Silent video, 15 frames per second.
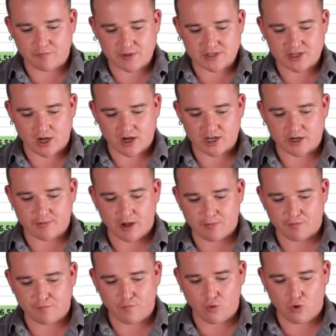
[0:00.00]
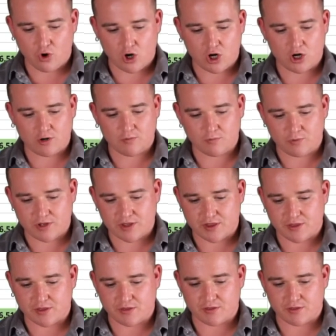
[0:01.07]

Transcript: been talking about before with